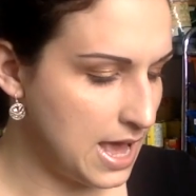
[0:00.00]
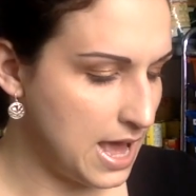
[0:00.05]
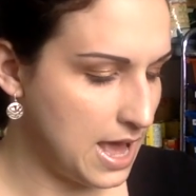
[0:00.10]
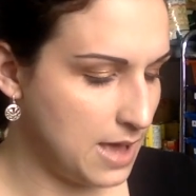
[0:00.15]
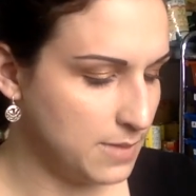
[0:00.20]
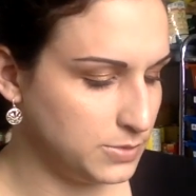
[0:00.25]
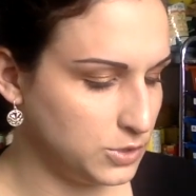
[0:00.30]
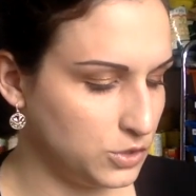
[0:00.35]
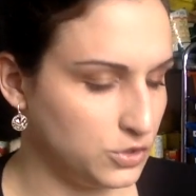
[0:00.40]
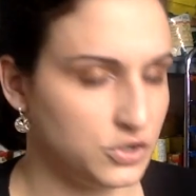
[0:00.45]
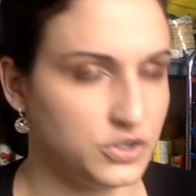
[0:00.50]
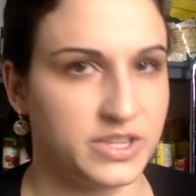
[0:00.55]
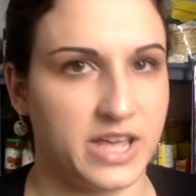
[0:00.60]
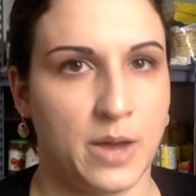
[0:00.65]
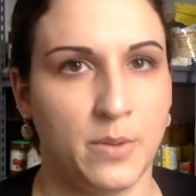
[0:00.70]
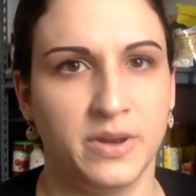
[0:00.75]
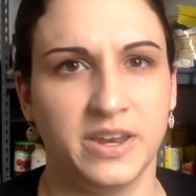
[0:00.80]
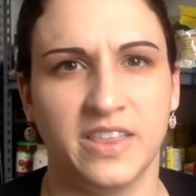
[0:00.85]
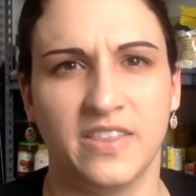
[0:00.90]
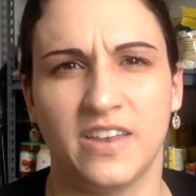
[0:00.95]
Um, so there's
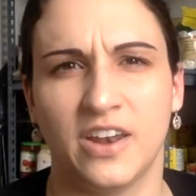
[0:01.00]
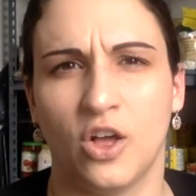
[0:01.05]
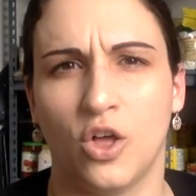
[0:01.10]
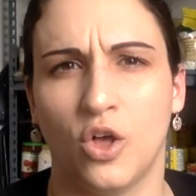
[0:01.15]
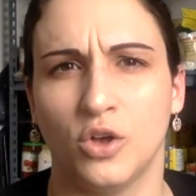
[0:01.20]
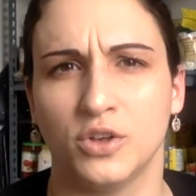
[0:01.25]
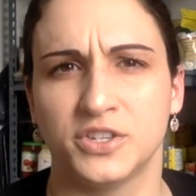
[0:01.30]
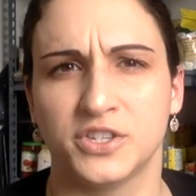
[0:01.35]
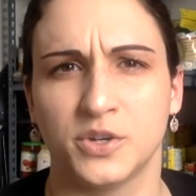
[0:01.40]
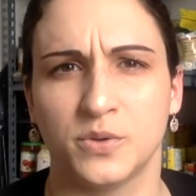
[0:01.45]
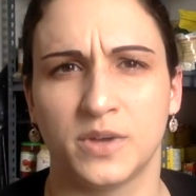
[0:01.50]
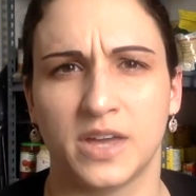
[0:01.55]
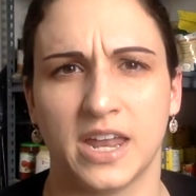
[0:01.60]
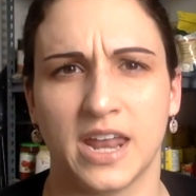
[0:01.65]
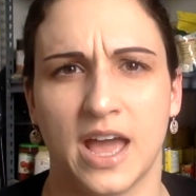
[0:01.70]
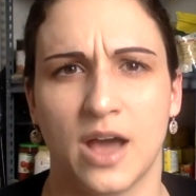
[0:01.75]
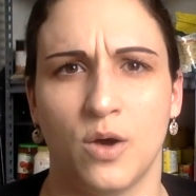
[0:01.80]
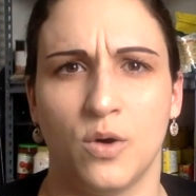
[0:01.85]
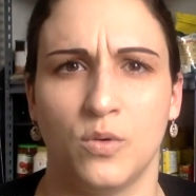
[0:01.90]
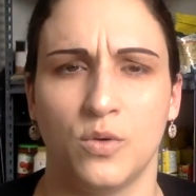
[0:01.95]
that one. And then I'll also
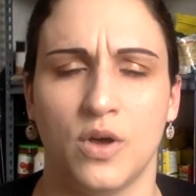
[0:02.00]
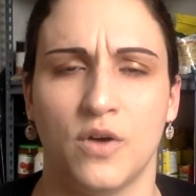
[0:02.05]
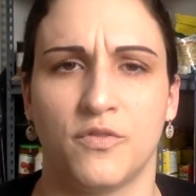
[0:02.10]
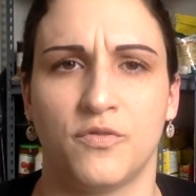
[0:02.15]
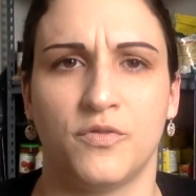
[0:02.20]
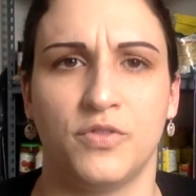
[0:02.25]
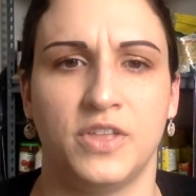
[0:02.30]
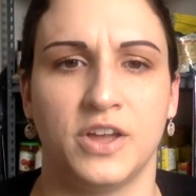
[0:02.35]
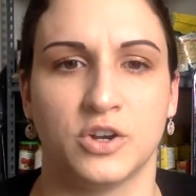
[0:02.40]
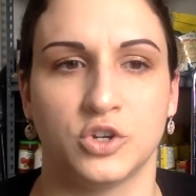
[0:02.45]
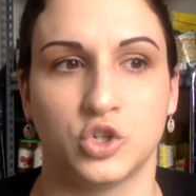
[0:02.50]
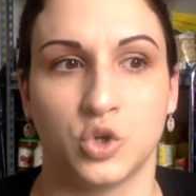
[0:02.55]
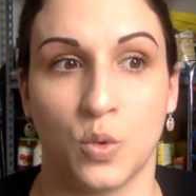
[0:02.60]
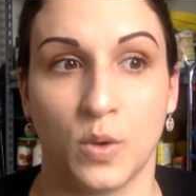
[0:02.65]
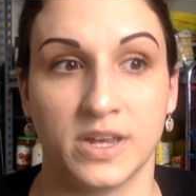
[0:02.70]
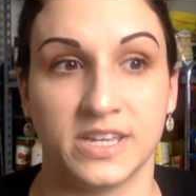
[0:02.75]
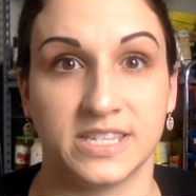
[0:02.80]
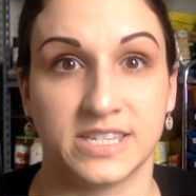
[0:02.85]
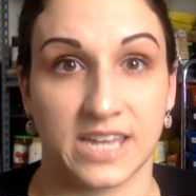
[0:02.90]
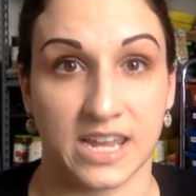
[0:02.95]
get out their
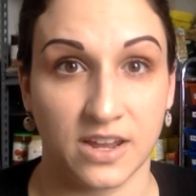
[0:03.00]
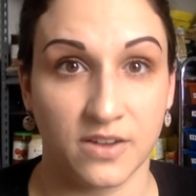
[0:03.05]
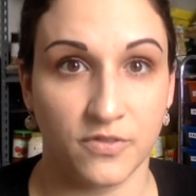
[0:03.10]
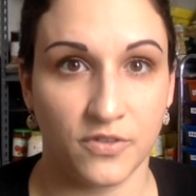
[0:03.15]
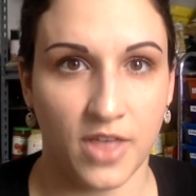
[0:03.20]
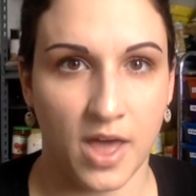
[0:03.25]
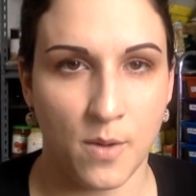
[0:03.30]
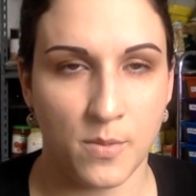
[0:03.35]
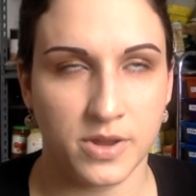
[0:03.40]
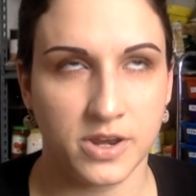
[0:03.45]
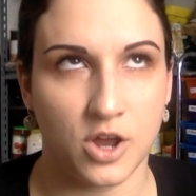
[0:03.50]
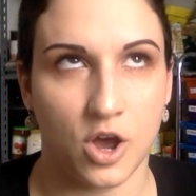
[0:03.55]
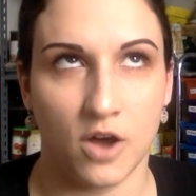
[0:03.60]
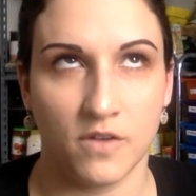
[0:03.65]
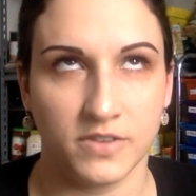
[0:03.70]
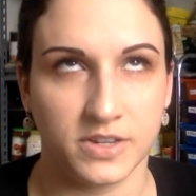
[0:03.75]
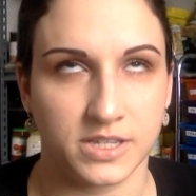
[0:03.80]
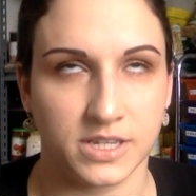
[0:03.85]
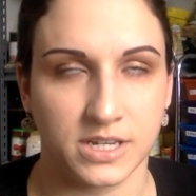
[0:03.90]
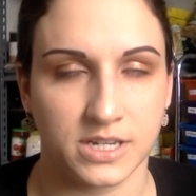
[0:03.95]
toy sink for that one.
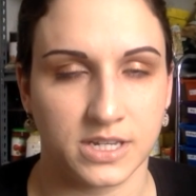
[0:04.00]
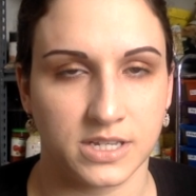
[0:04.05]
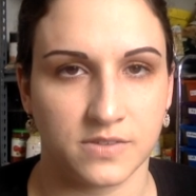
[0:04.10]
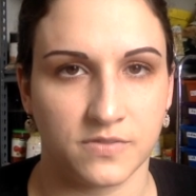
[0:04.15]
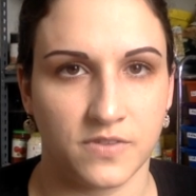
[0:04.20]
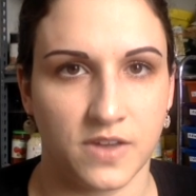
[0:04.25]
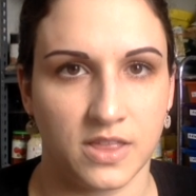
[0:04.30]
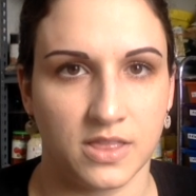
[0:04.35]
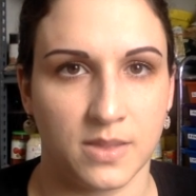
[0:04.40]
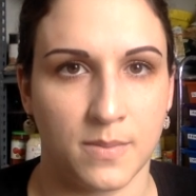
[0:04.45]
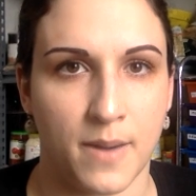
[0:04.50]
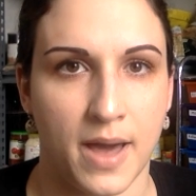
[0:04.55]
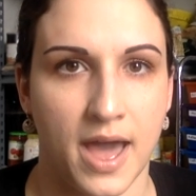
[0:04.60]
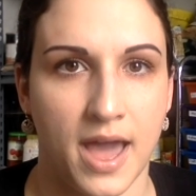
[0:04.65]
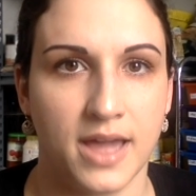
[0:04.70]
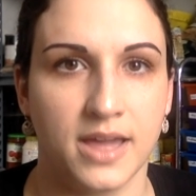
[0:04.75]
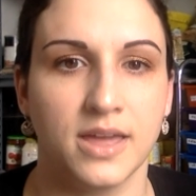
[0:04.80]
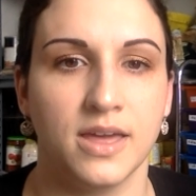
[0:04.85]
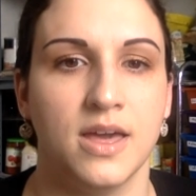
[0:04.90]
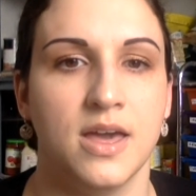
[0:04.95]
Obviously, it doesn't fit in the
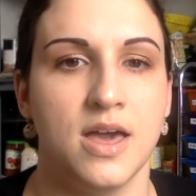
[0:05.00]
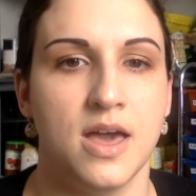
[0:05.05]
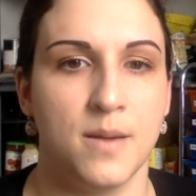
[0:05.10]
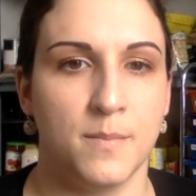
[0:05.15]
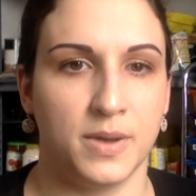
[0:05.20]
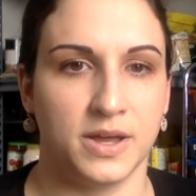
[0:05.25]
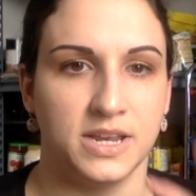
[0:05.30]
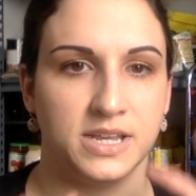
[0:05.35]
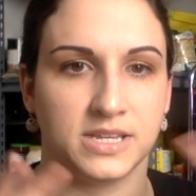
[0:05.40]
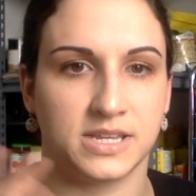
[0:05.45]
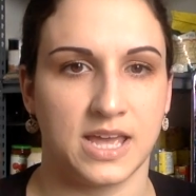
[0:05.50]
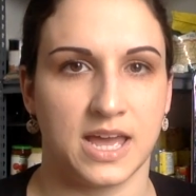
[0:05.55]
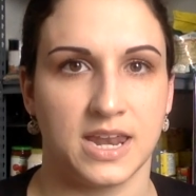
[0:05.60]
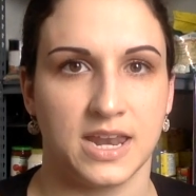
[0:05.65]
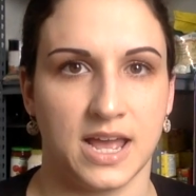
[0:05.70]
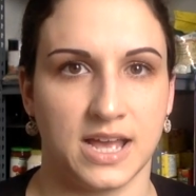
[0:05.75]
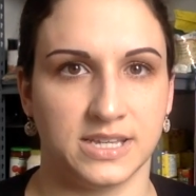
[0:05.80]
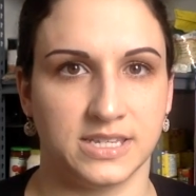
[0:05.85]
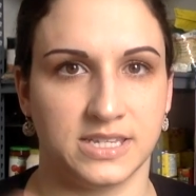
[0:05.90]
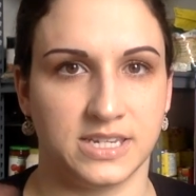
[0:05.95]
bag, but again,
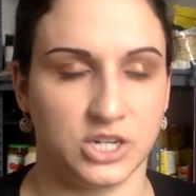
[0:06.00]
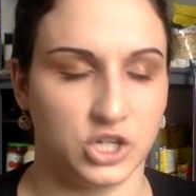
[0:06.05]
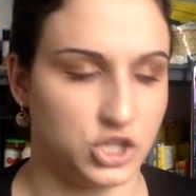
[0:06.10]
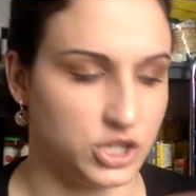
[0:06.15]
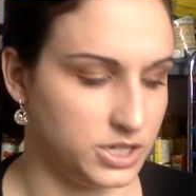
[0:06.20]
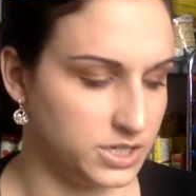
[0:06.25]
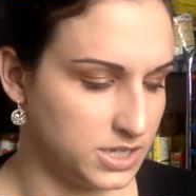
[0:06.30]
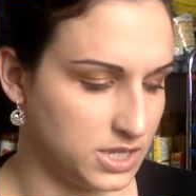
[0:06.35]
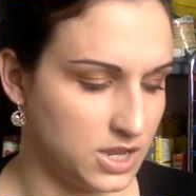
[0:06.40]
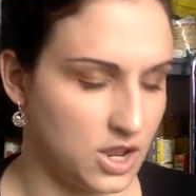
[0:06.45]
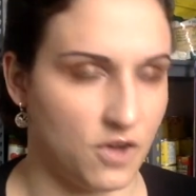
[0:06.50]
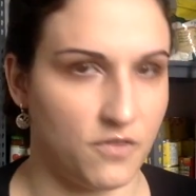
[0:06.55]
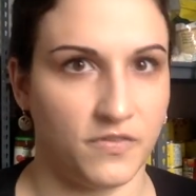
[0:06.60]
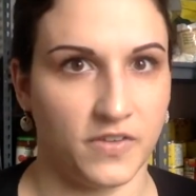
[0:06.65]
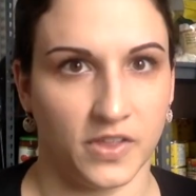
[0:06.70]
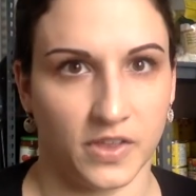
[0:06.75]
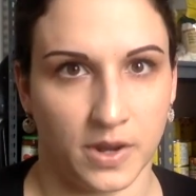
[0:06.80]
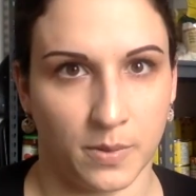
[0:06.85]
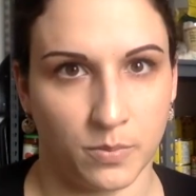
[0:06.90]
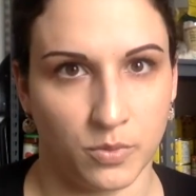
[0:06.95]
it has dishes, and I'll
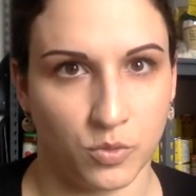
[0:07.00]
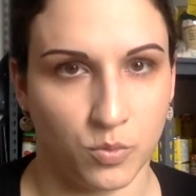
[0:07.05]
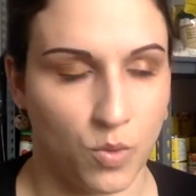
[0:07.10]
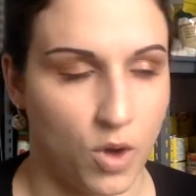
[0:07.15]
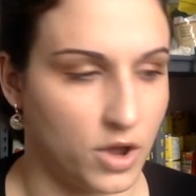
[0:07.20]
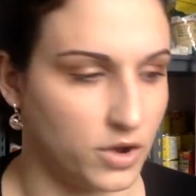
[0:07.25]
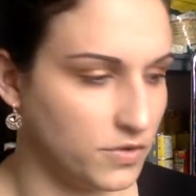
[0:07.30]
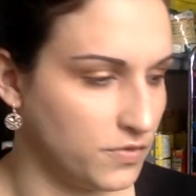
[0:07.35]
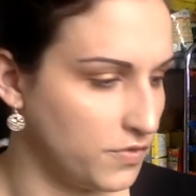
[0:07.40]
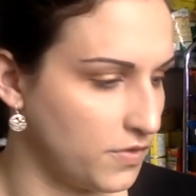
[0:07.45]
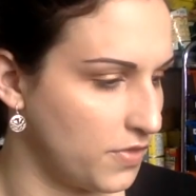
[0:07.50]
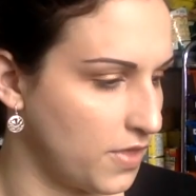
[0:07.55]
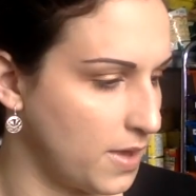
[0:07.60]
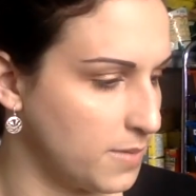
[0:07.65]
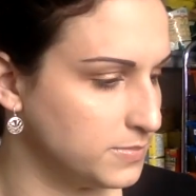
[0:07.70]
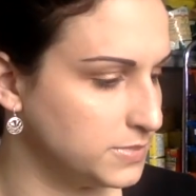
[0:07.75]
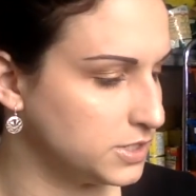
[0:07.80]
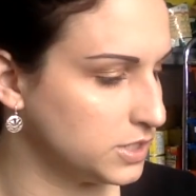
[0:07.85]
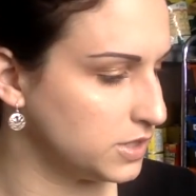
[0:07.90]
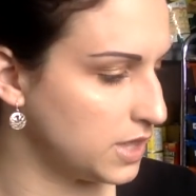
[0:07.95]
fill it up with water for
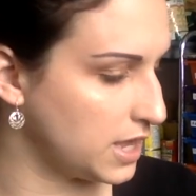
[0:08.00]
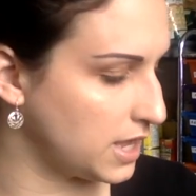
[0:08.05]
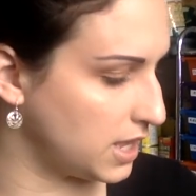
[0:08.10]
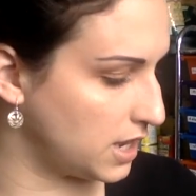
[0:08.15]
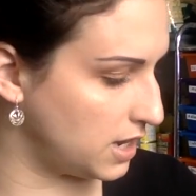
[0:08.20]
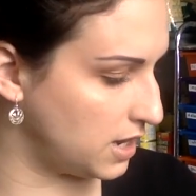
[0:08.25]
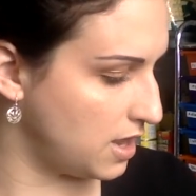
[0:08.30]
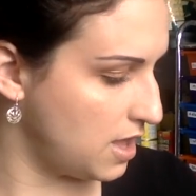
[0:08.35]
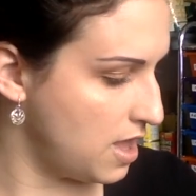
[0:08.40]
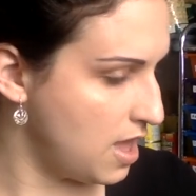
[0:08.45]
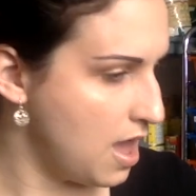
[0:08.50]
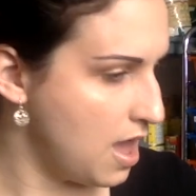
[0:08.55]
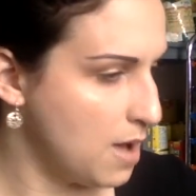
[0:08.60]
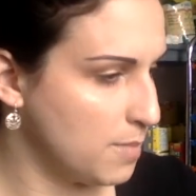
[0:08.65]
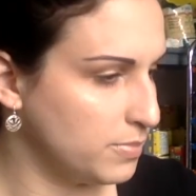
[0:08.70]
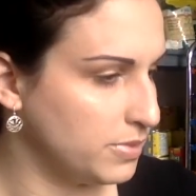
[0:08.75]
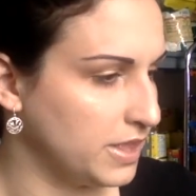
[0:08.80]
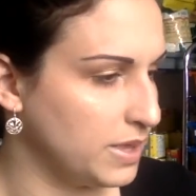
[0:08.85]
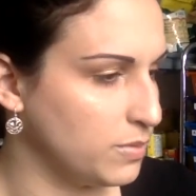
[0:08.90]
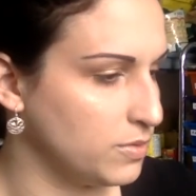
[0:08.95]
them so they can
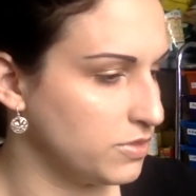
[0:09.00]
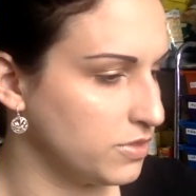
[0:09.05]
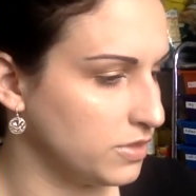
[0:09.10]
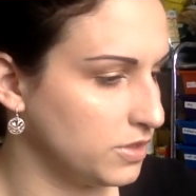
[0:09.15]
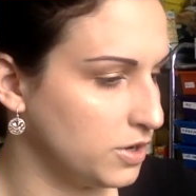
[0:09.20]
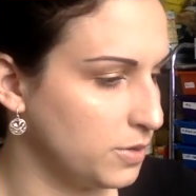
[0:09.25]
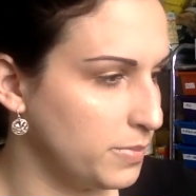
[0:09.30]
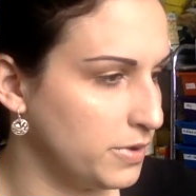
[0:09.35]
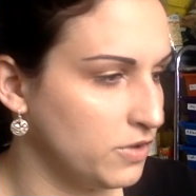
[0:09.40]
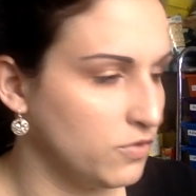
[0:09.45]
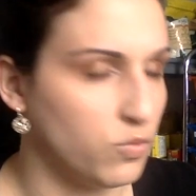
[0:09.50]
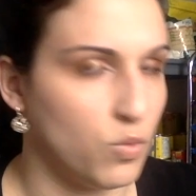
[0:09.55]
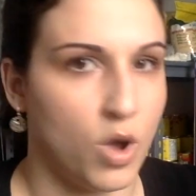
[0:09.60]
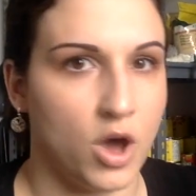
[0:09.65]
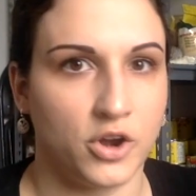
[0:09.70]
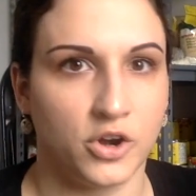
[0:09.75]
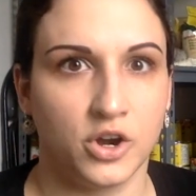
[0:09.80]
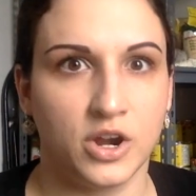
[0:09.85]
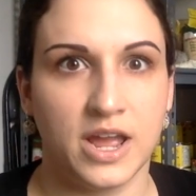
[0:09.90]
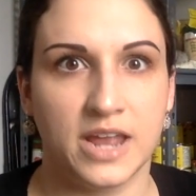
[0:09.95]
play with a little bit of
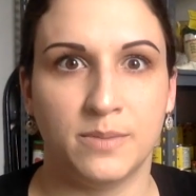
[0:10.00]
water.